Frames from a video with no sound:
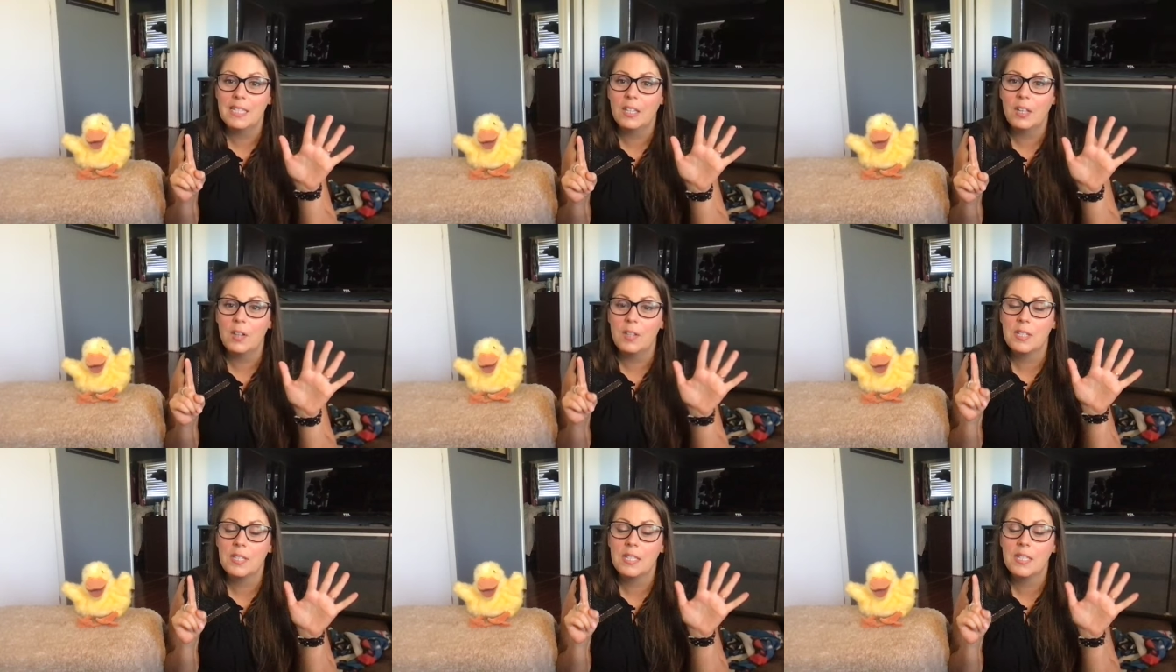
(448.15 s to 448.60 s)
It
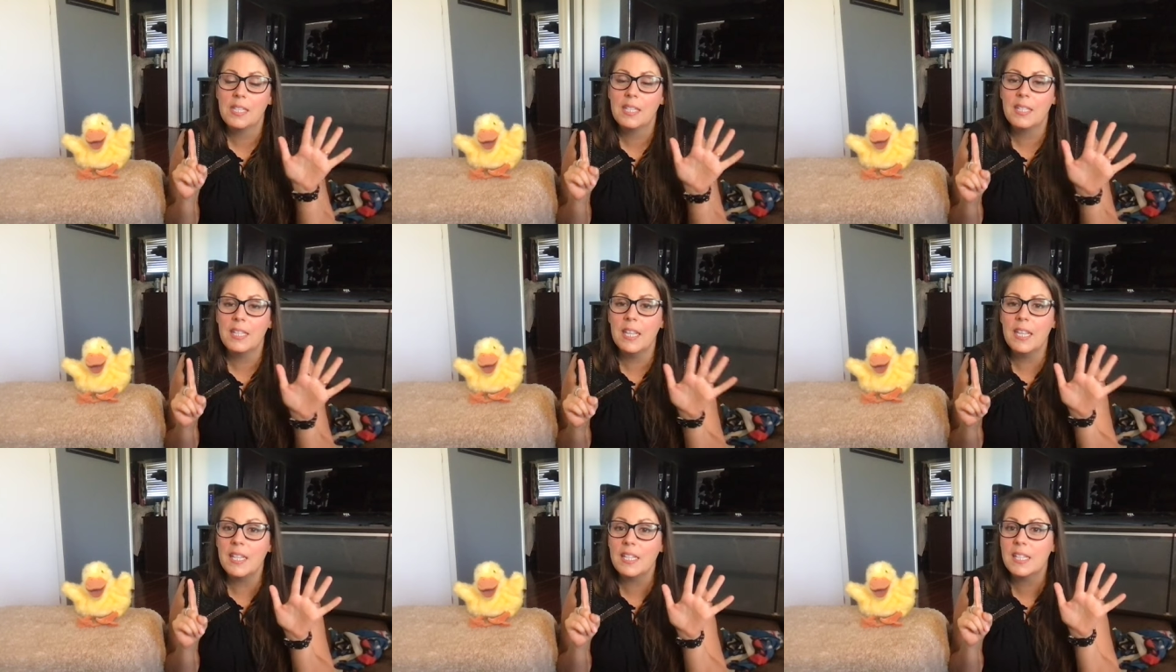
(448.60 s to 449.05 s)
goes,
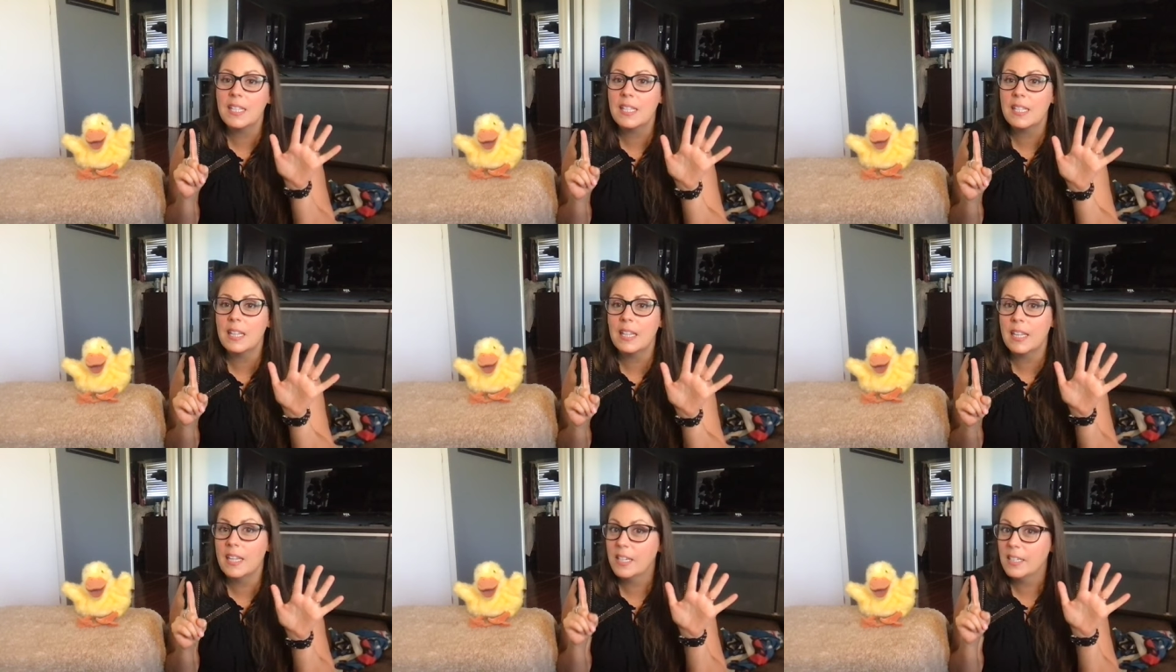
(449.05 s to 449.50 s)
six
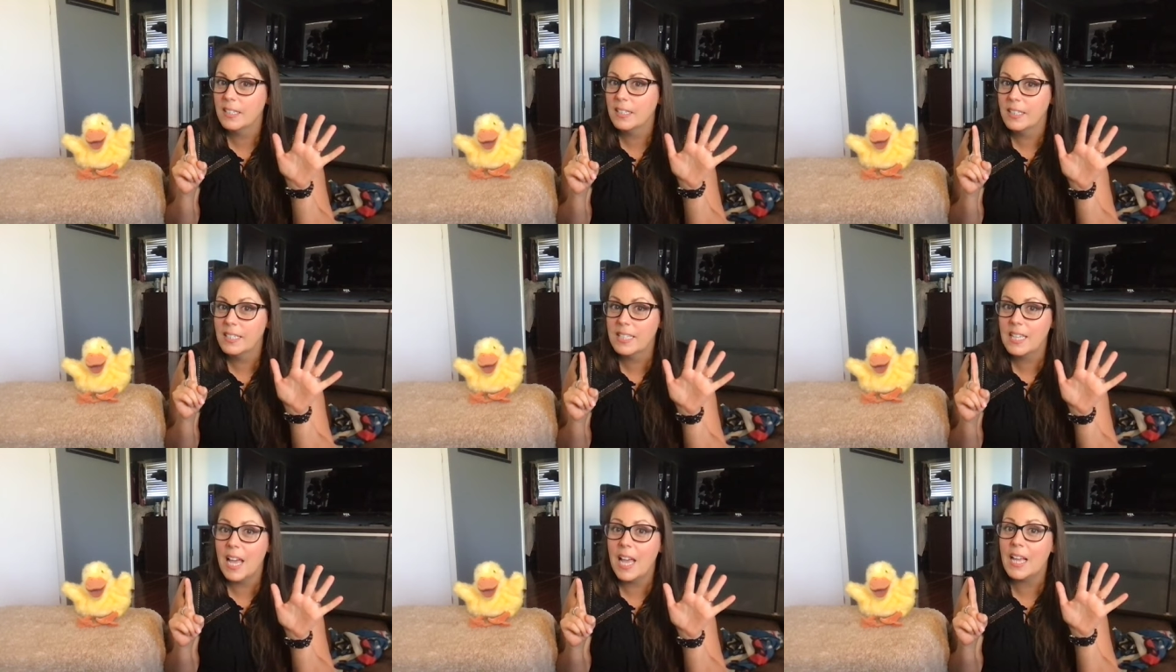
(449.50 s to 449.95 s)
little
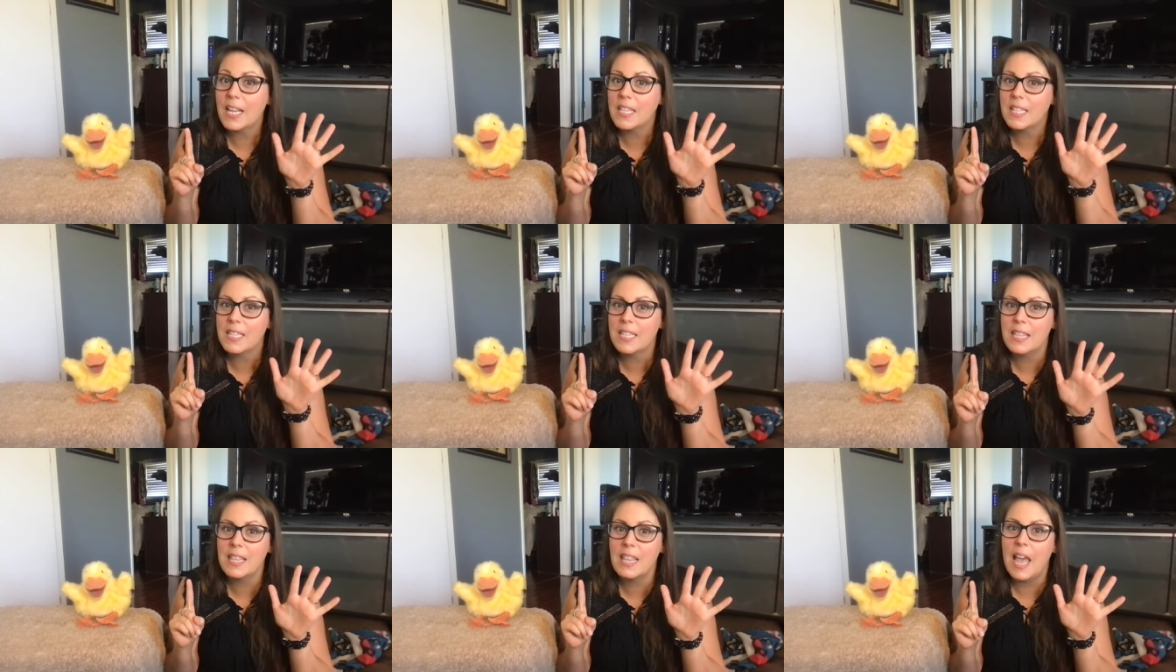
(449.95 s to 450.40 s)

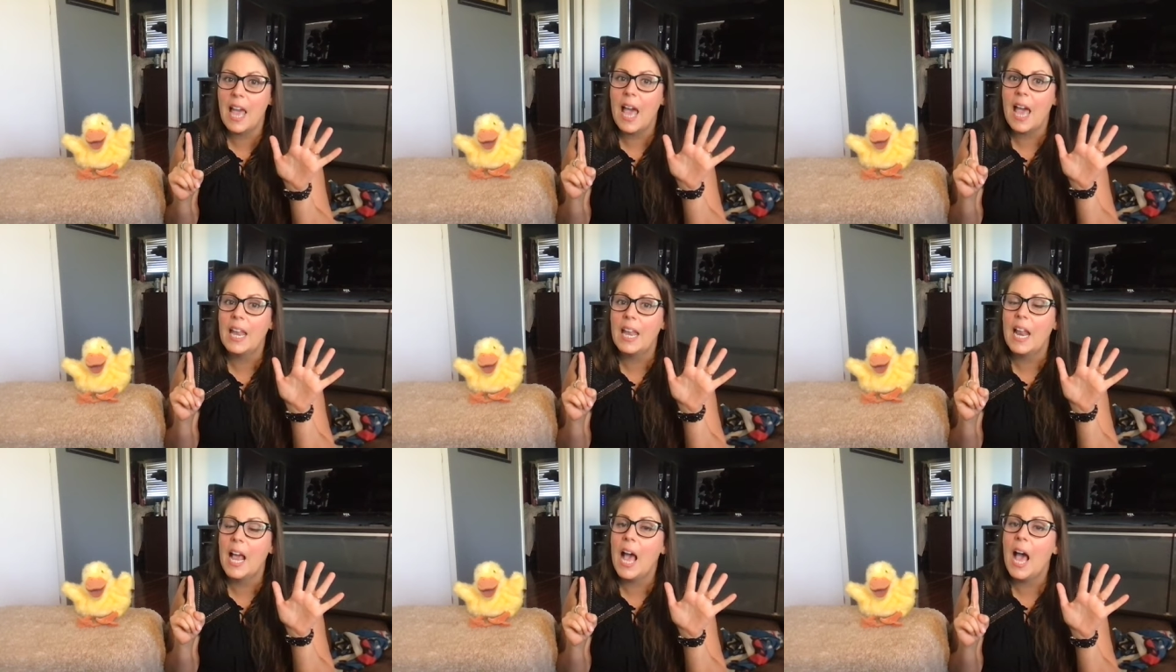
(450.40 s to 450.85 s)
ducks
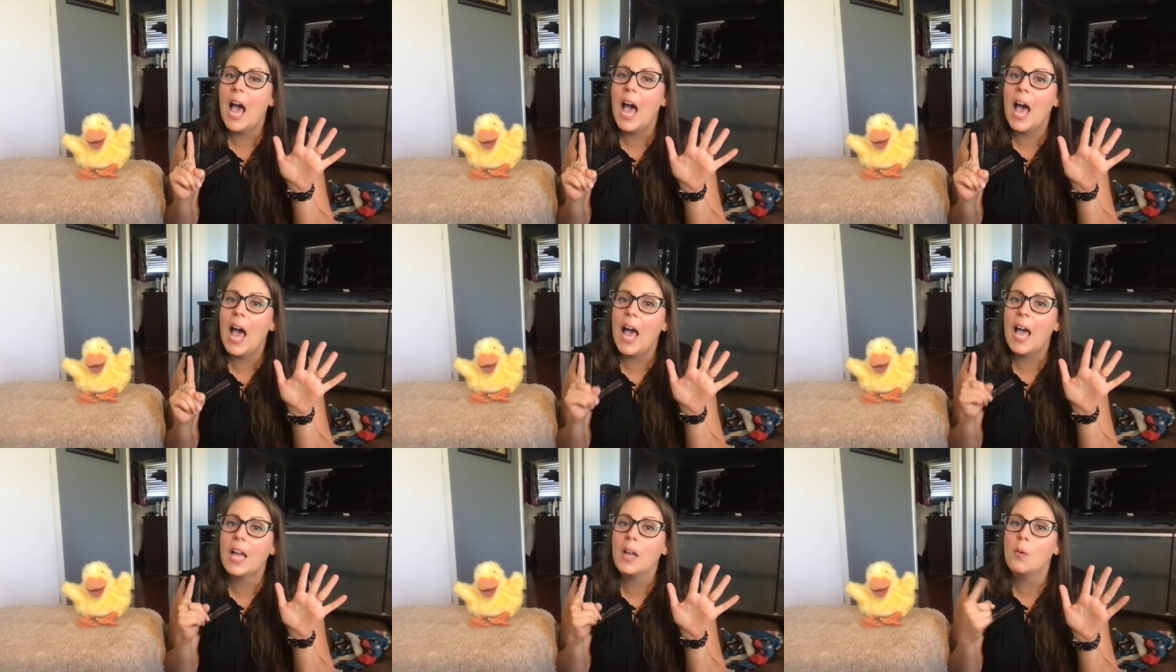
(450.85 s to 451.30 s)
that
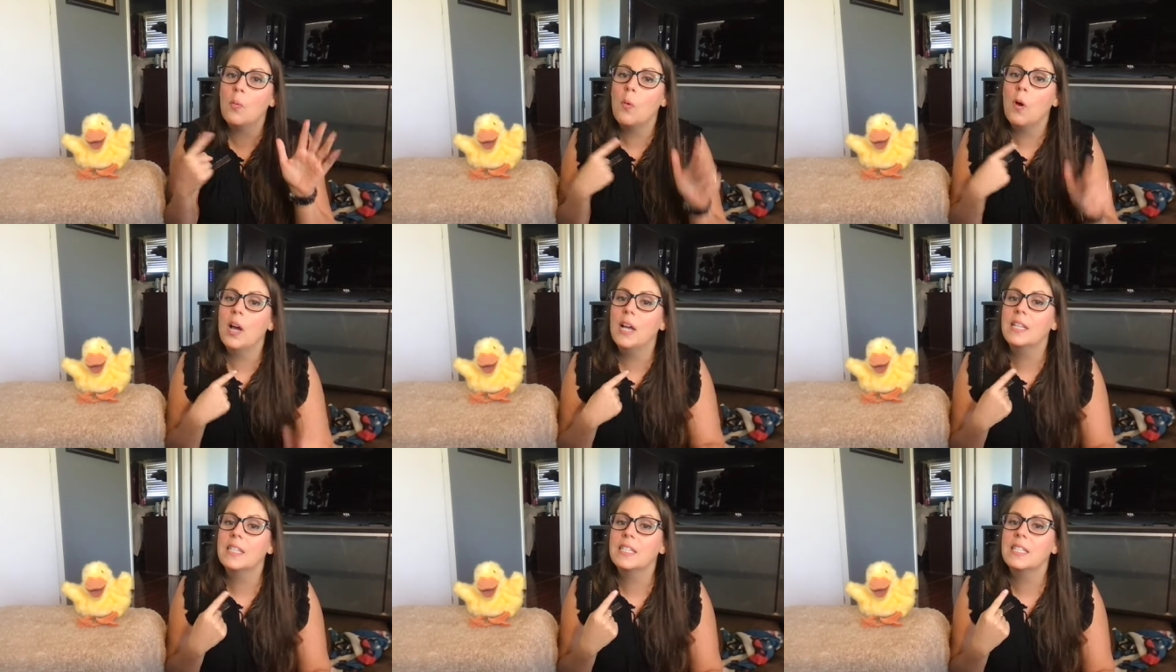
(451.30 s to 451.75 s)
I
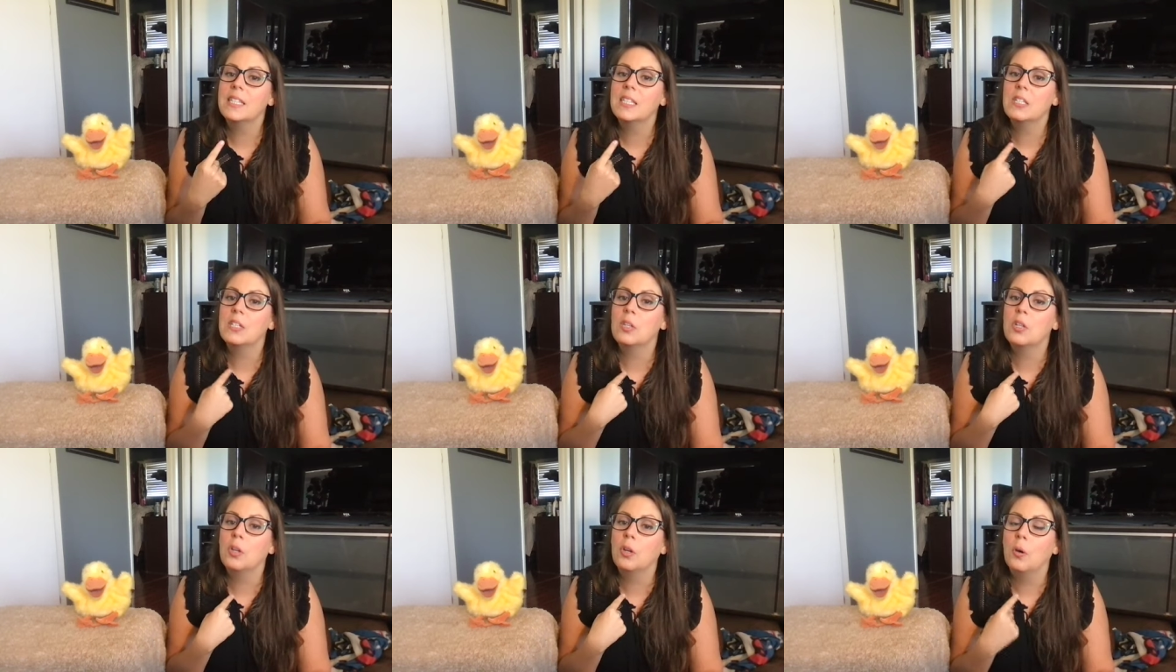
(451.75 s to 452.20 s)
once
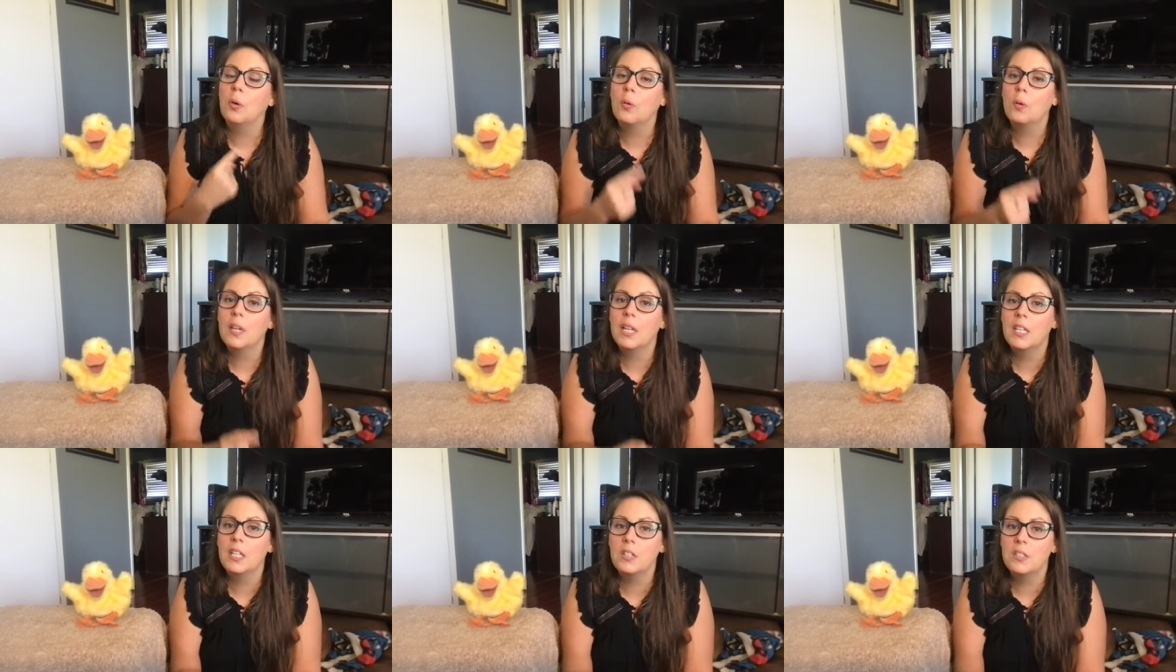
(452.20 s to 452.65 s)
knew.
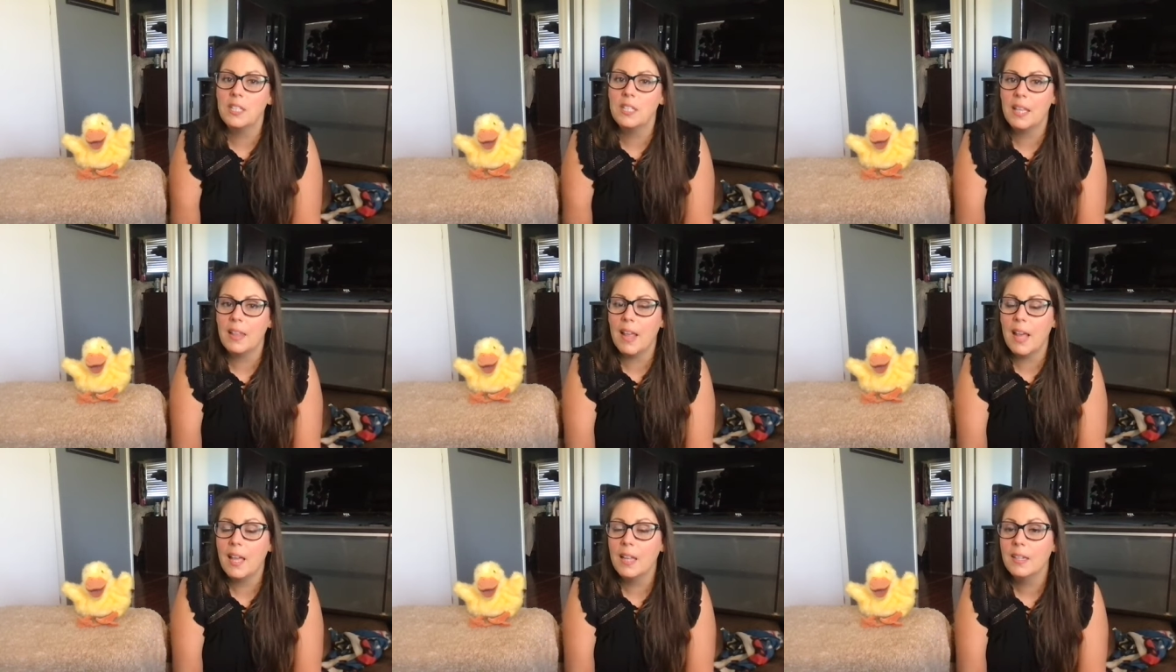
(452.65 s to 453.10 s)
Can you say
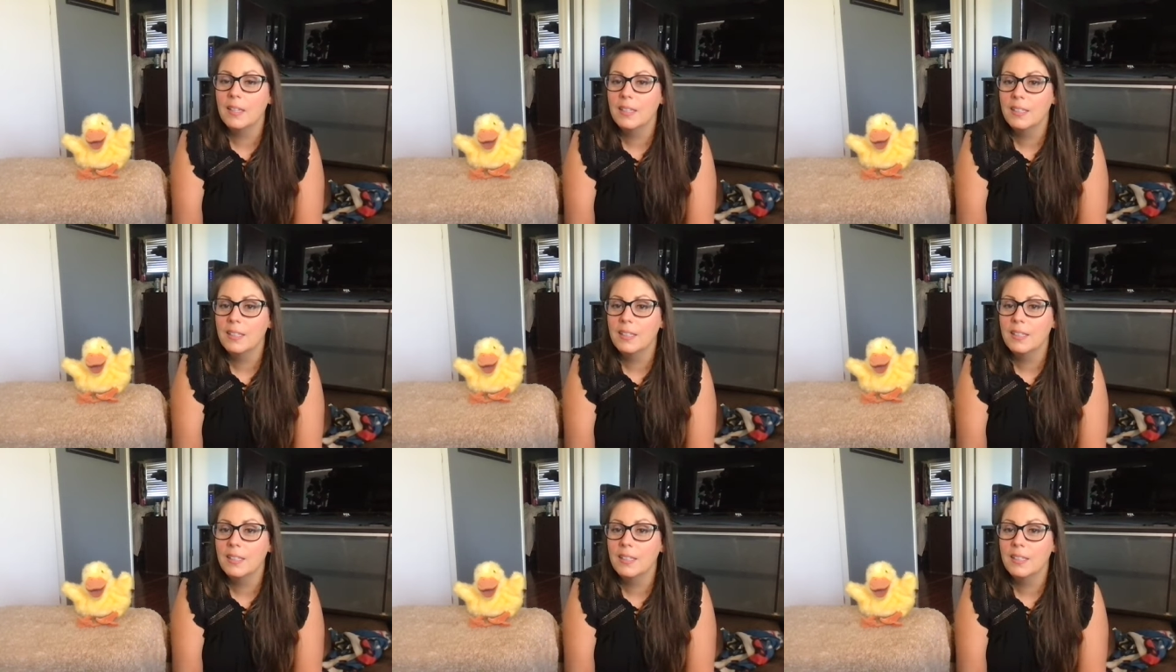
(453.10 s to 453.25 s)
that?